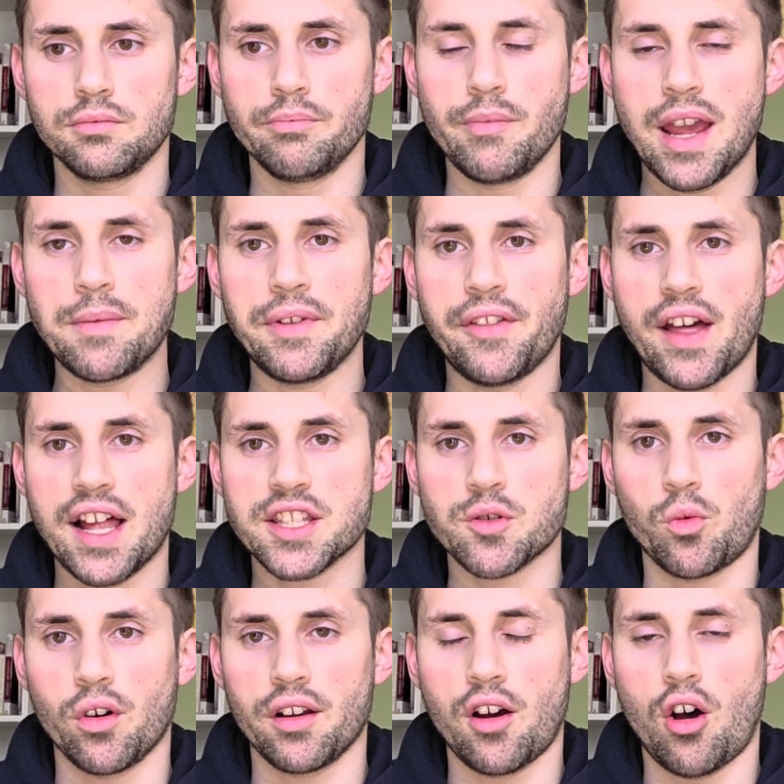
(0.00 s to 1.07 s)
maybe that's
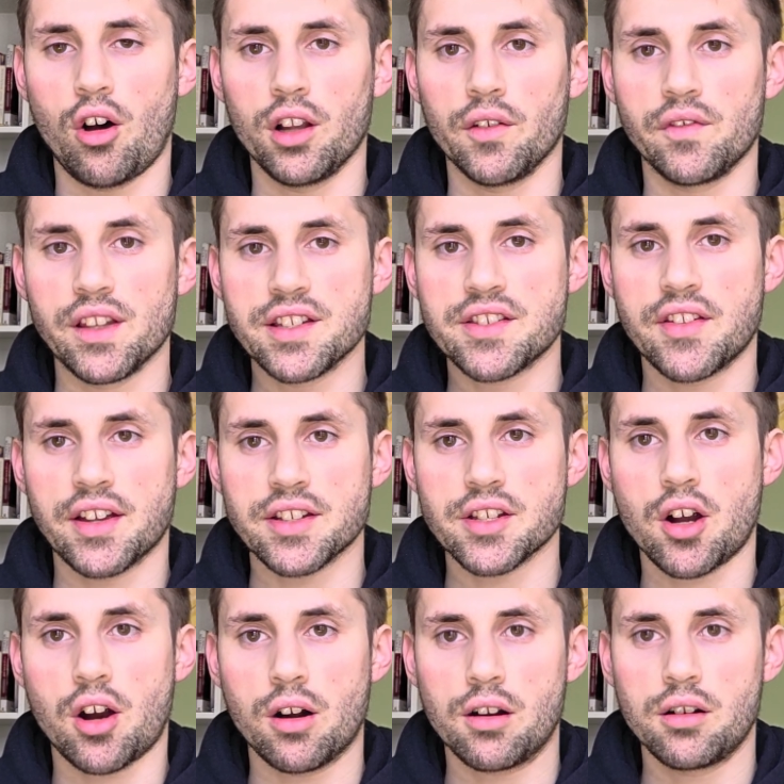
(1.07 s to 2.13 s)
what all of these things
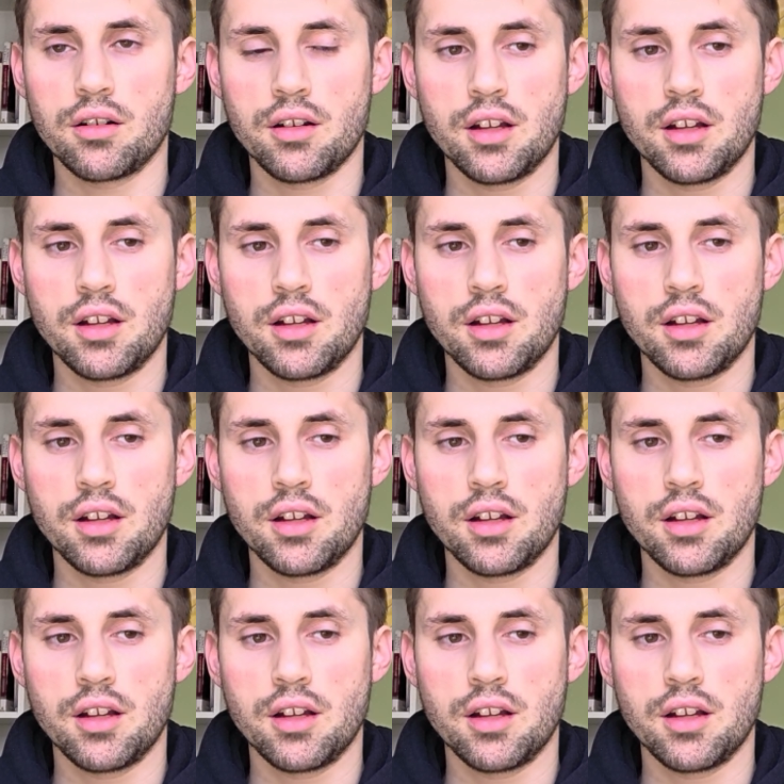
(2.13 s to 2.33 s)
are.